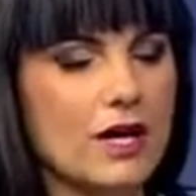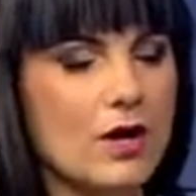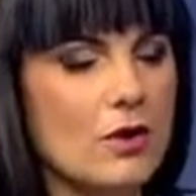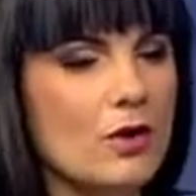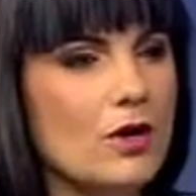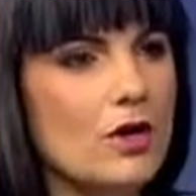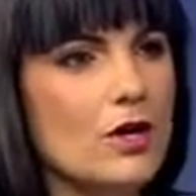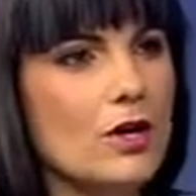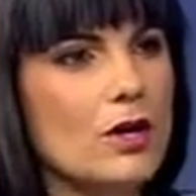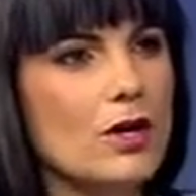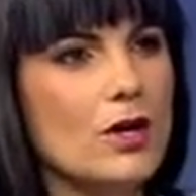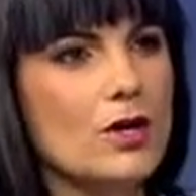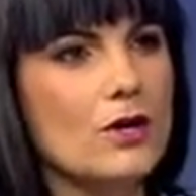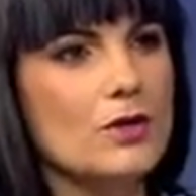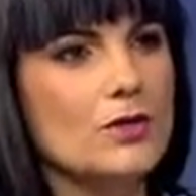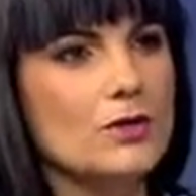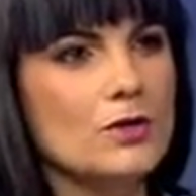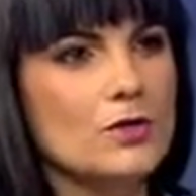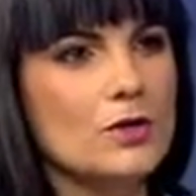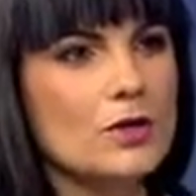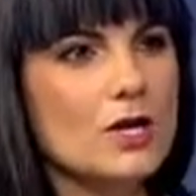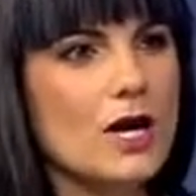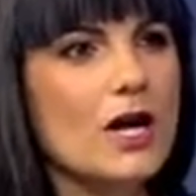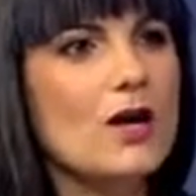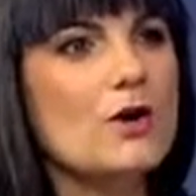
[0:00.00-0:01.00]
Now,
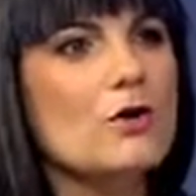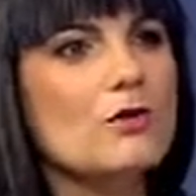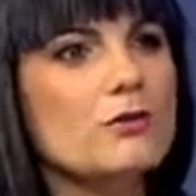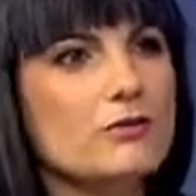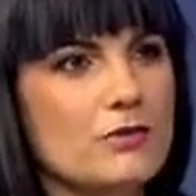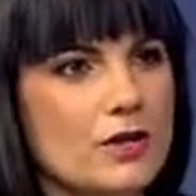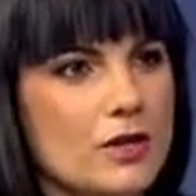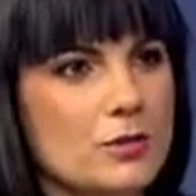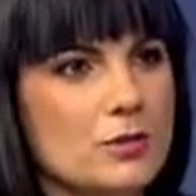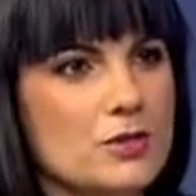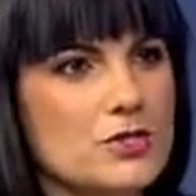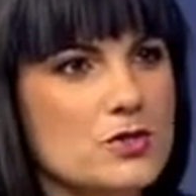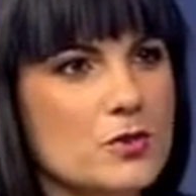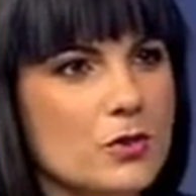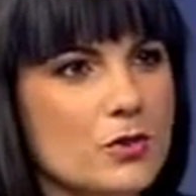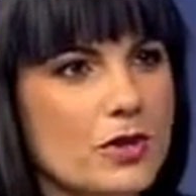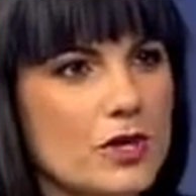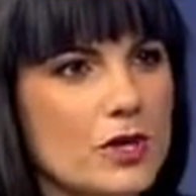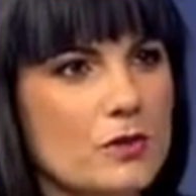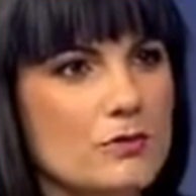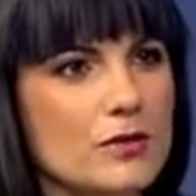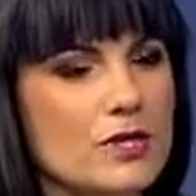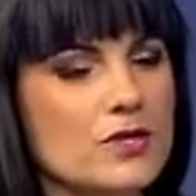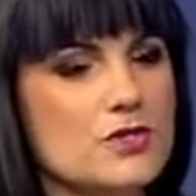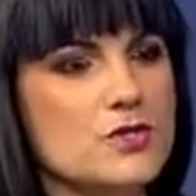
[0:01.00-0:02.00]
you and I off air were
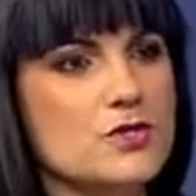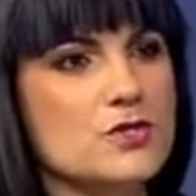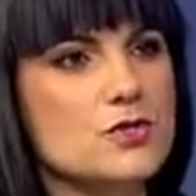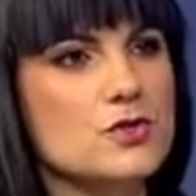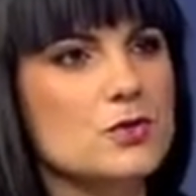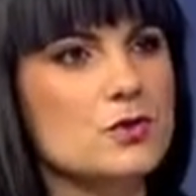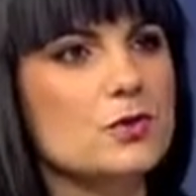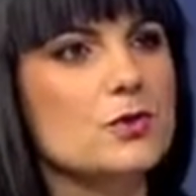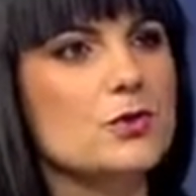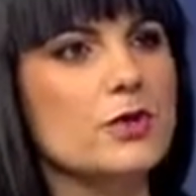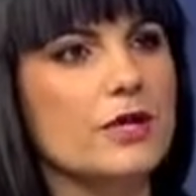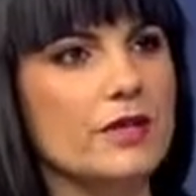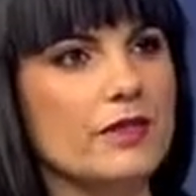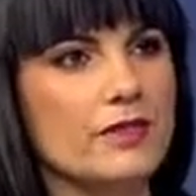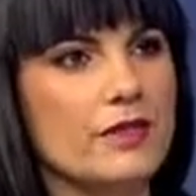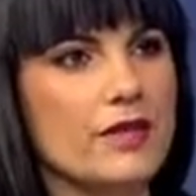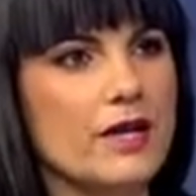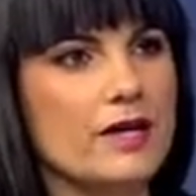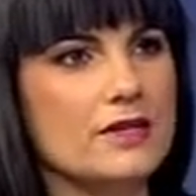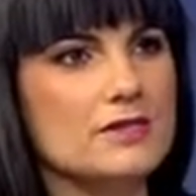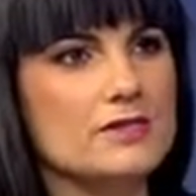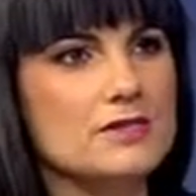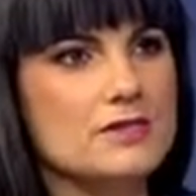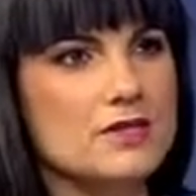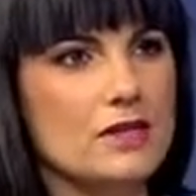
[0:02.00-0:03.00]
talking about a story
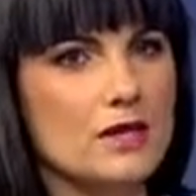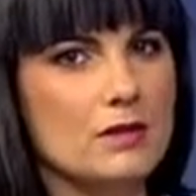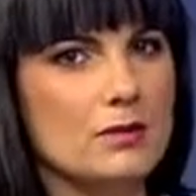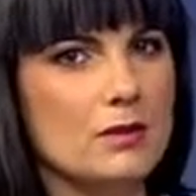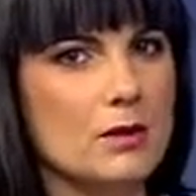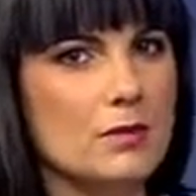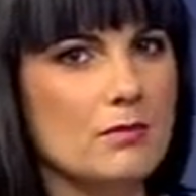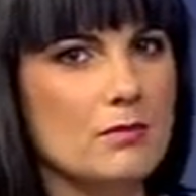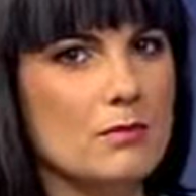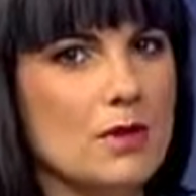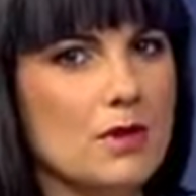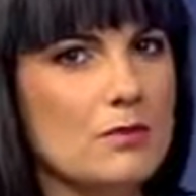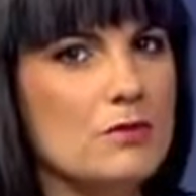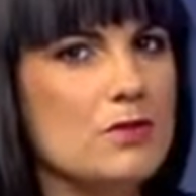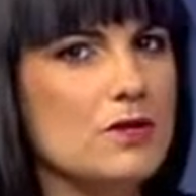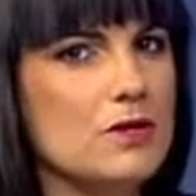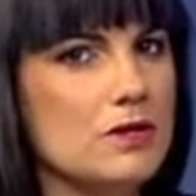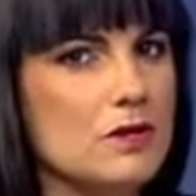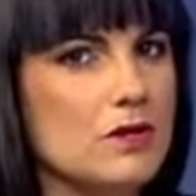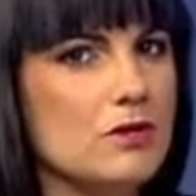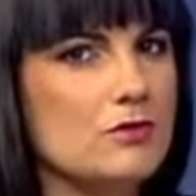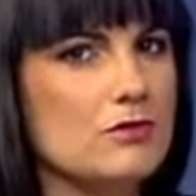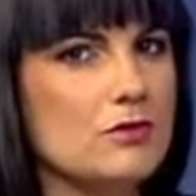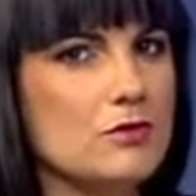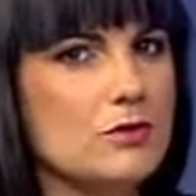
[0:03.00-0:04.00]
that uh,
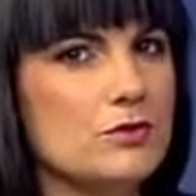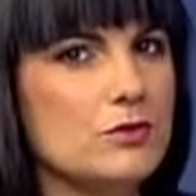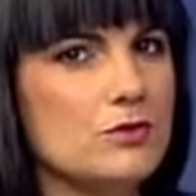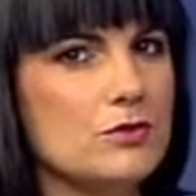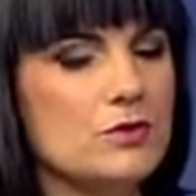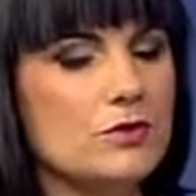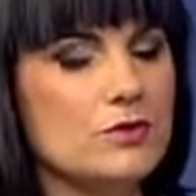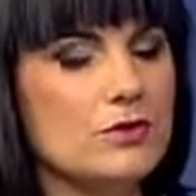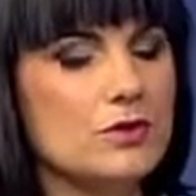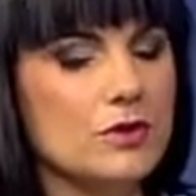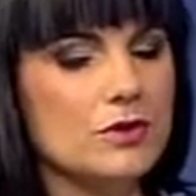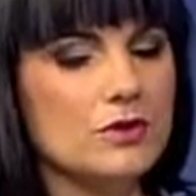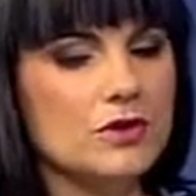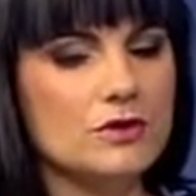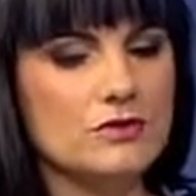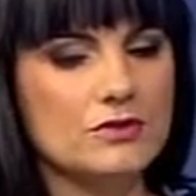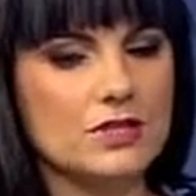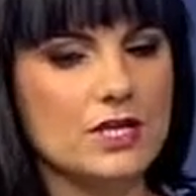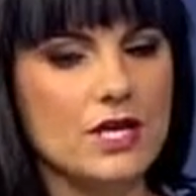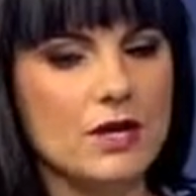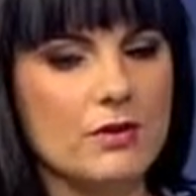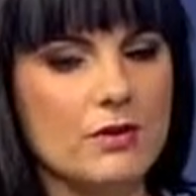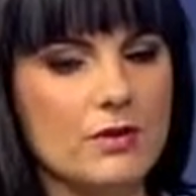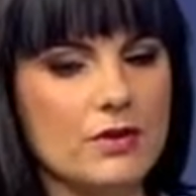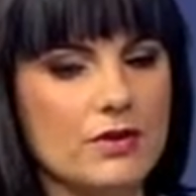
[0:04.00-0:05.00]
maybe if you, you don't live
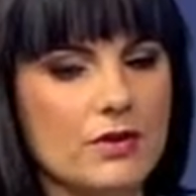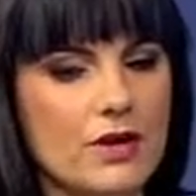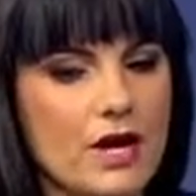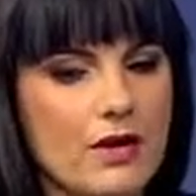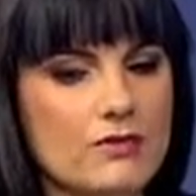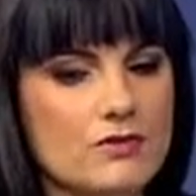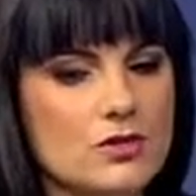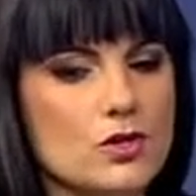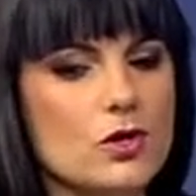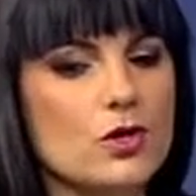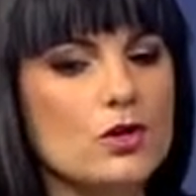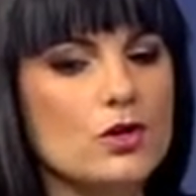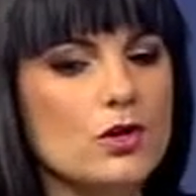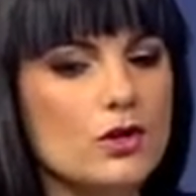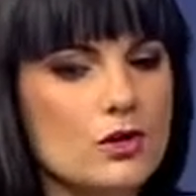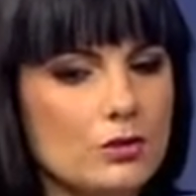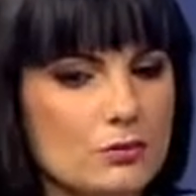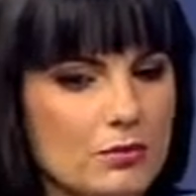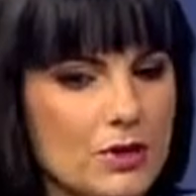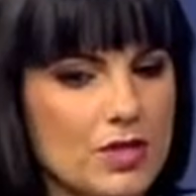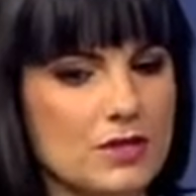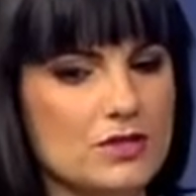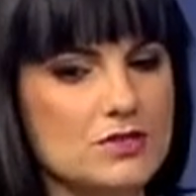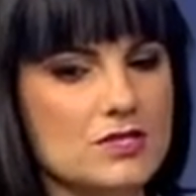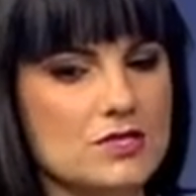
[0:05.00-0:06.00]
in the area, they haven't heard
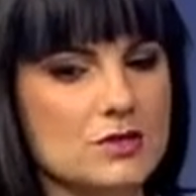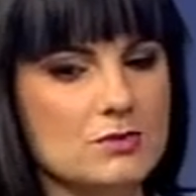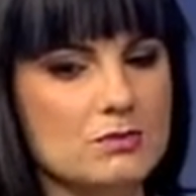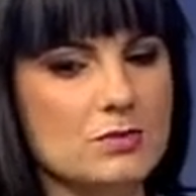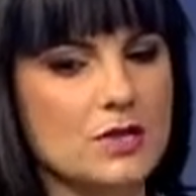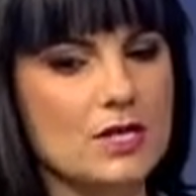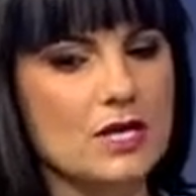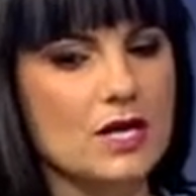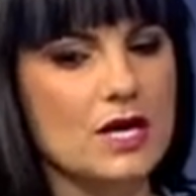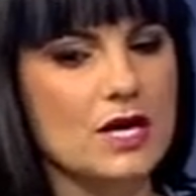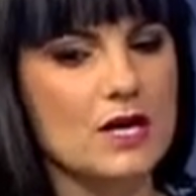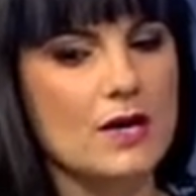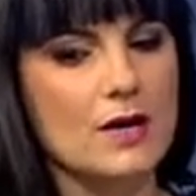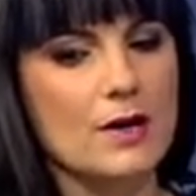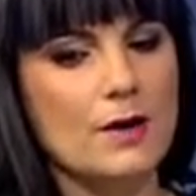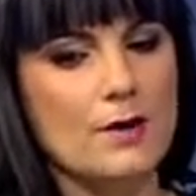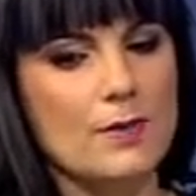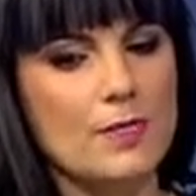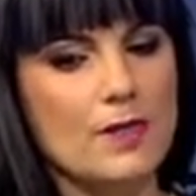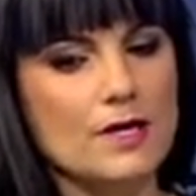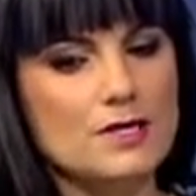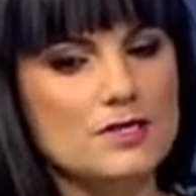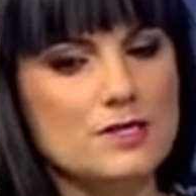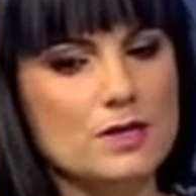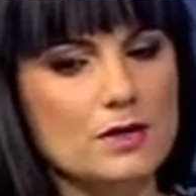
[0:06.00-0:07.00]
about it, but
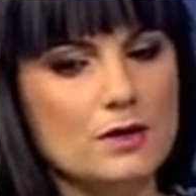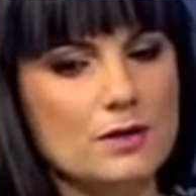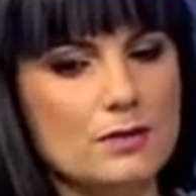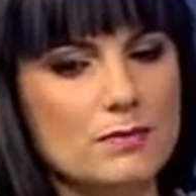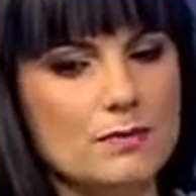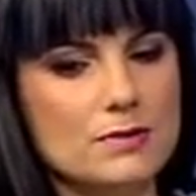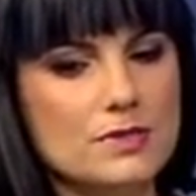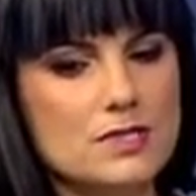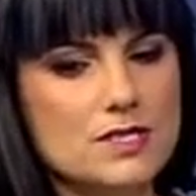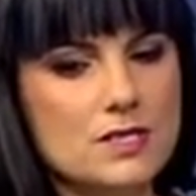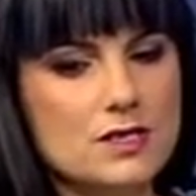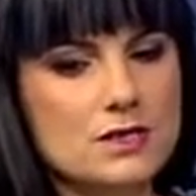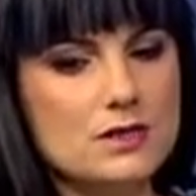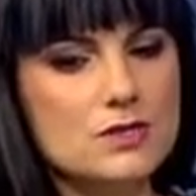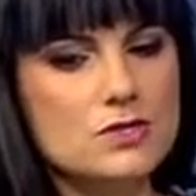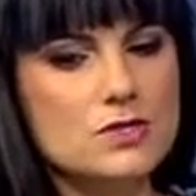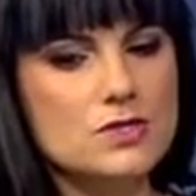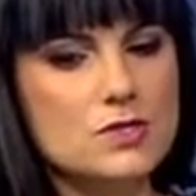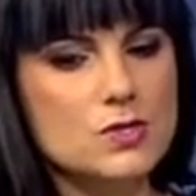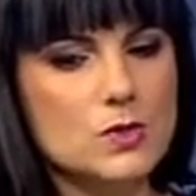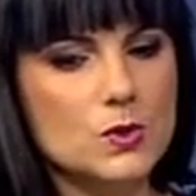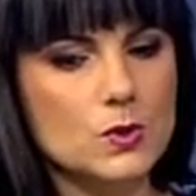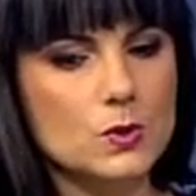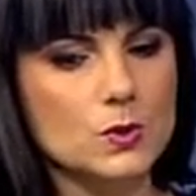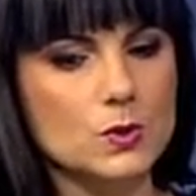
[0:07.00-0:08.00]
there's a particular
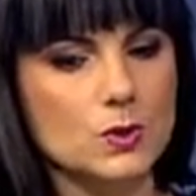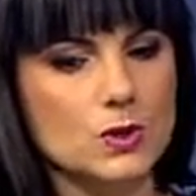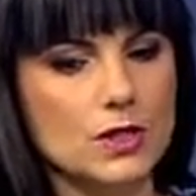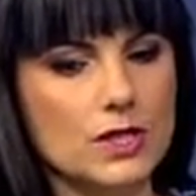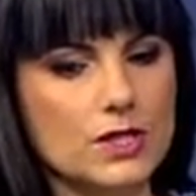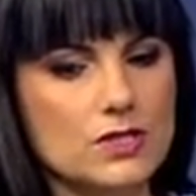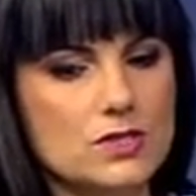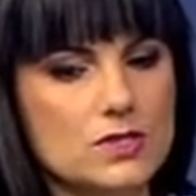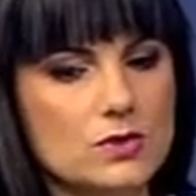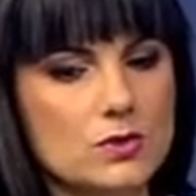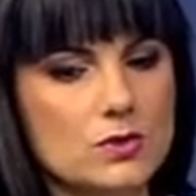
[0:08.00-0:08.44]
school,